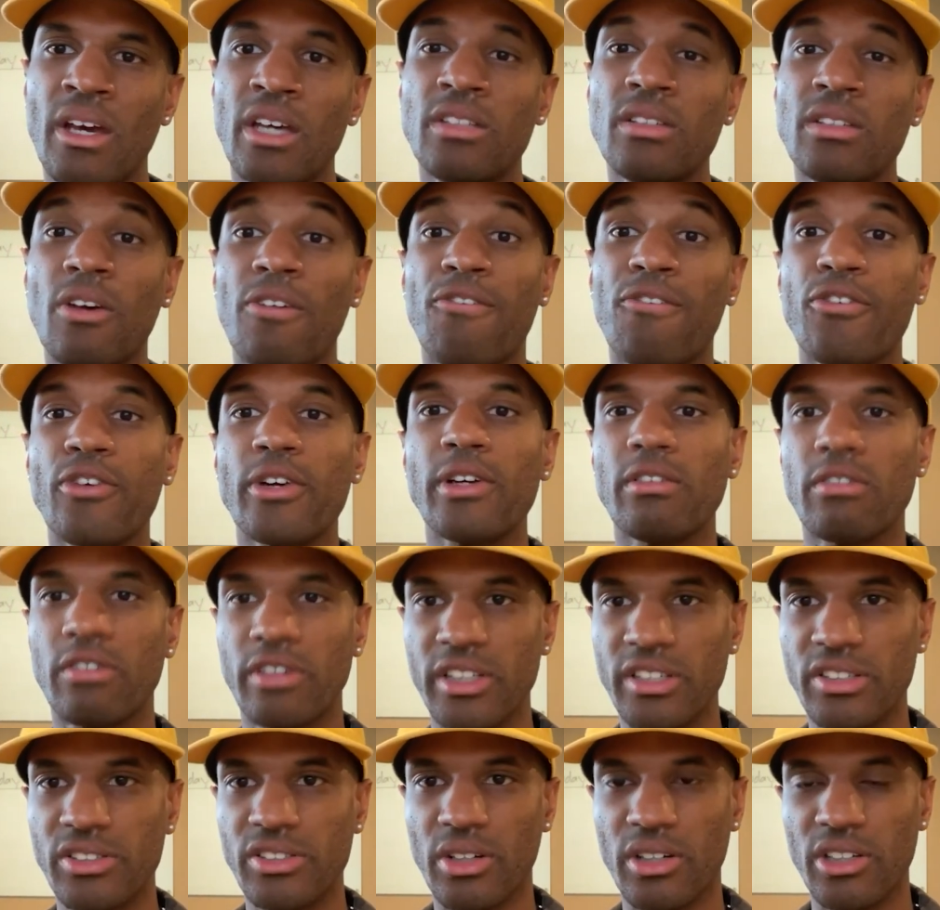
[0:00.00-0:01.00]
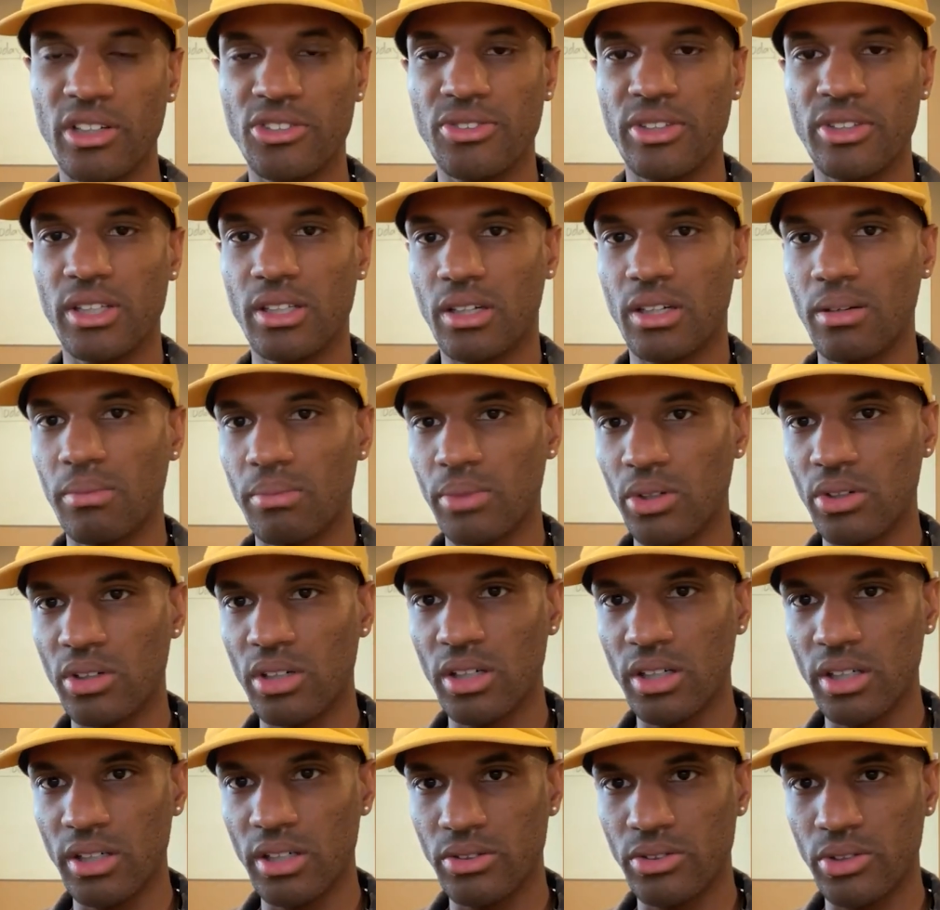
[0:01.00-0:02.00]
it's a free resource for the
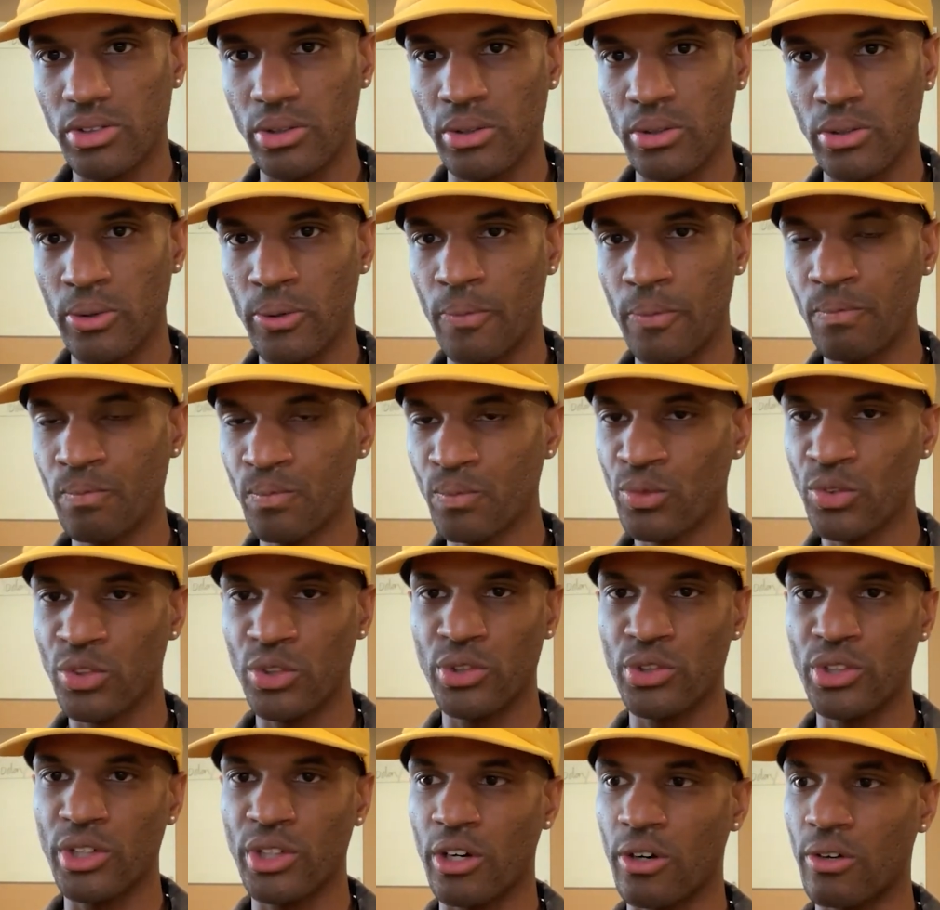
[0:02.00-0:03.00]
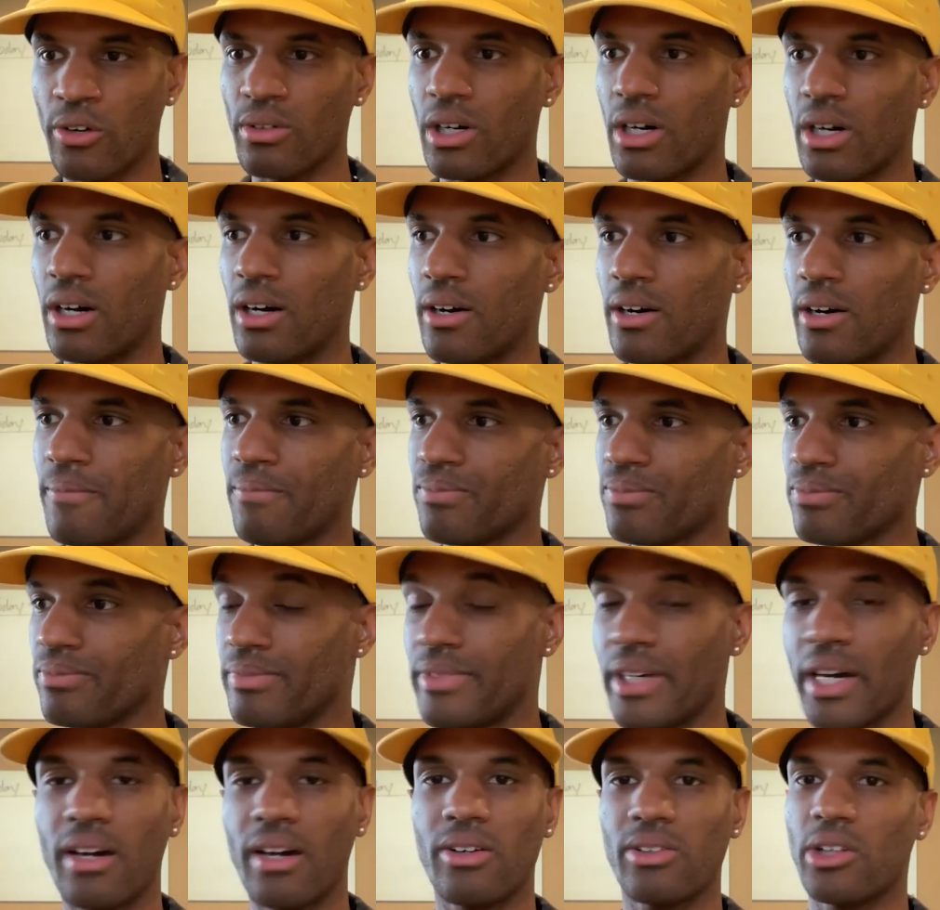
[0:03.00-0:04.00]
community to, you know, uh,
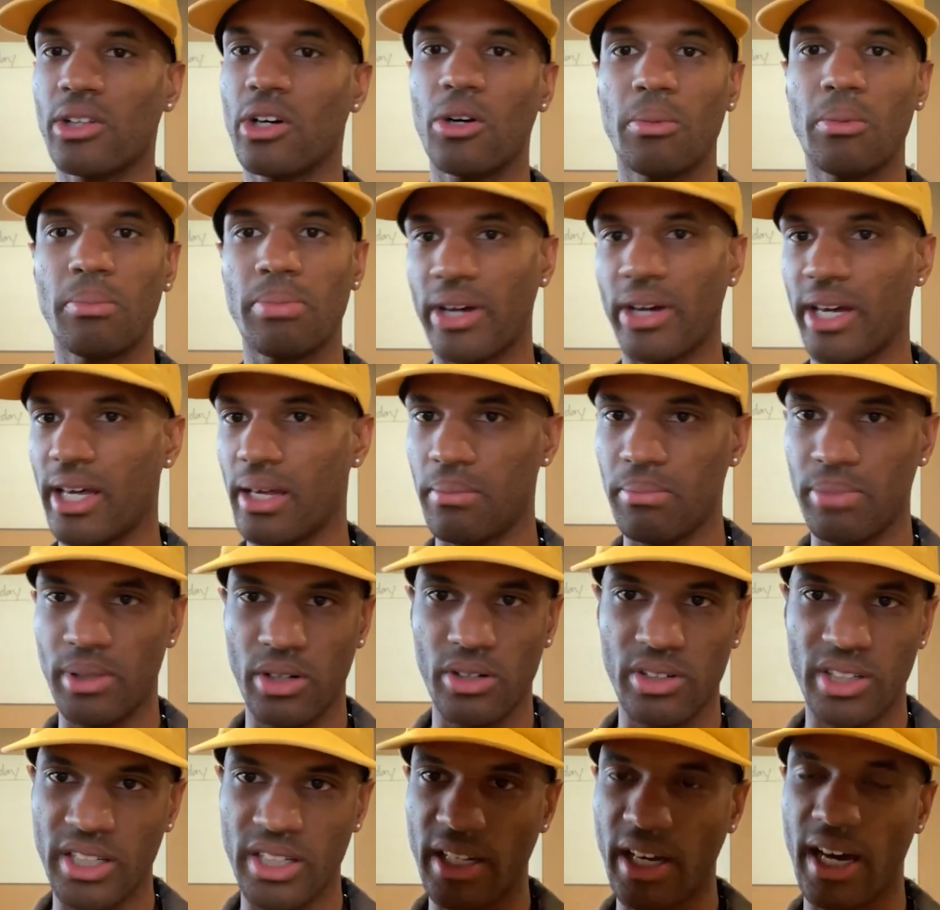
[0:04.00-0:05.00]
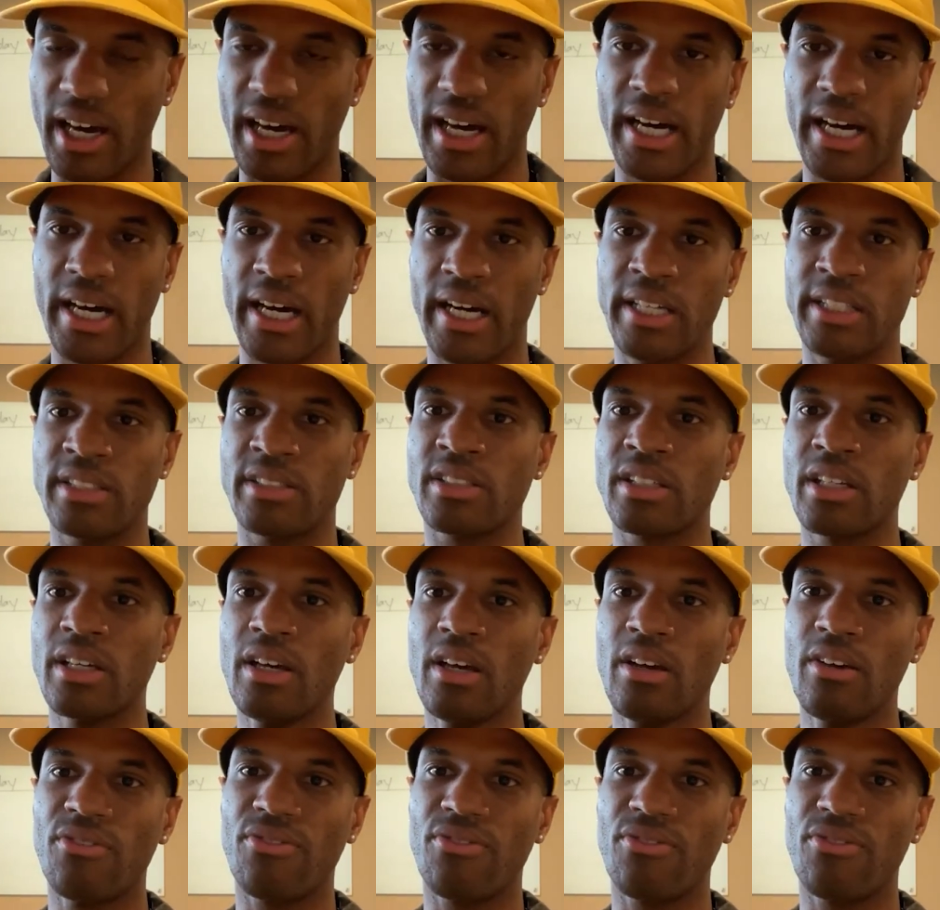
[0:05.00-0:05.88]
download brand building guides,